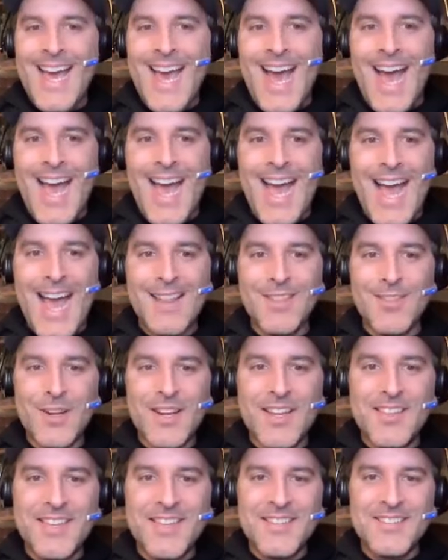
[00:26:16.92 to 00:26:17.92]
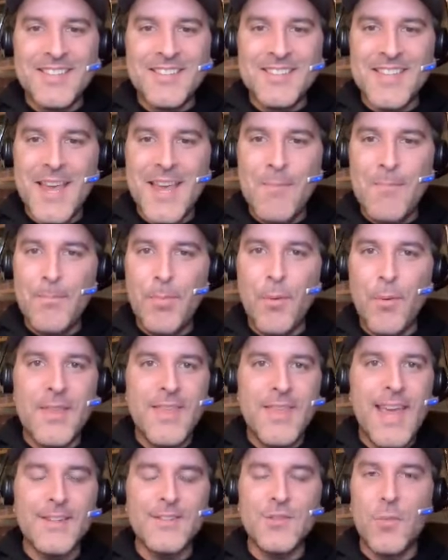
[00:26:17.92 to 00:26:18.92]
I, I look at this and say, boy,
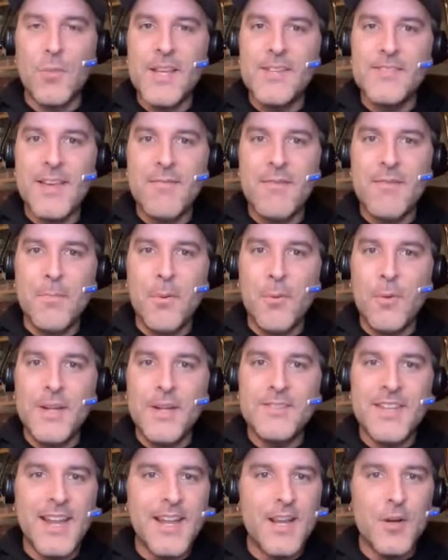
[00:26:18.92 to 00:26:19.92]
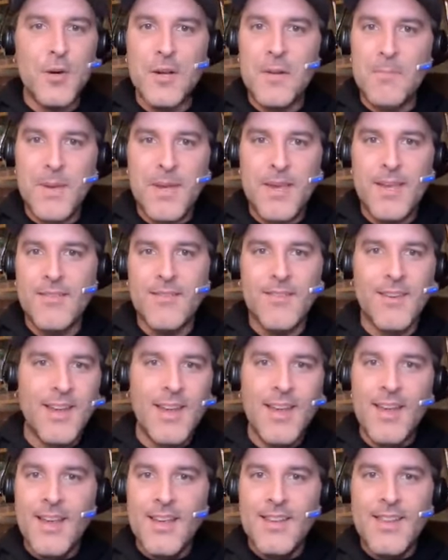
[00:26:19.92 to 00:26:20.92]
they had 27 points and it could have been,
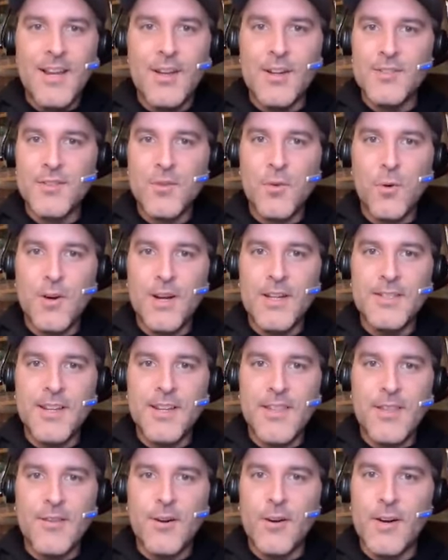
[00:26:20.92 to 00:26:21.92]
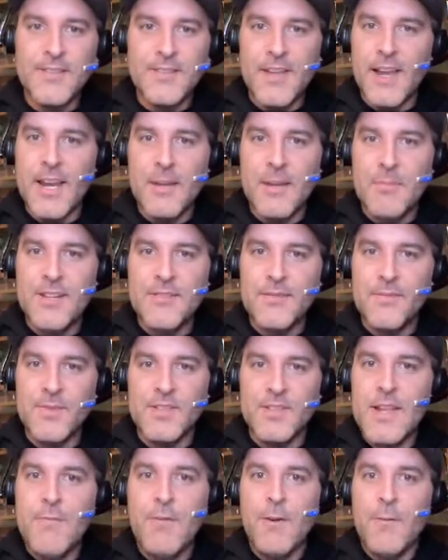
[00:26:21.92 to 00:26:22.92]
they could have scored into the 30s. They could have been
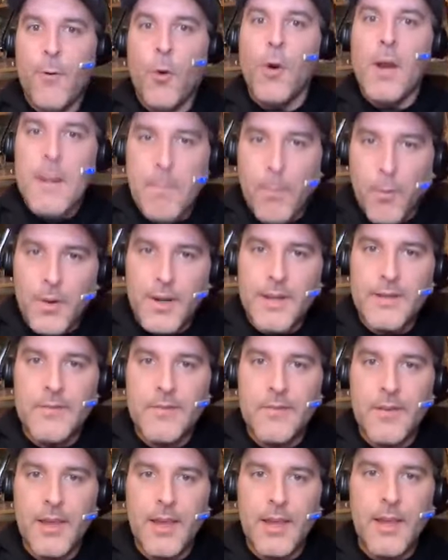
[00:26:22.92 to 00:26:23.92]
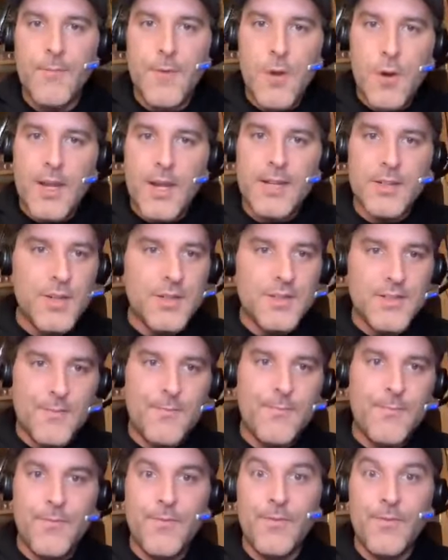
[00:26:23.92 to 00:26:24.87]
sniffing 40 points if you can just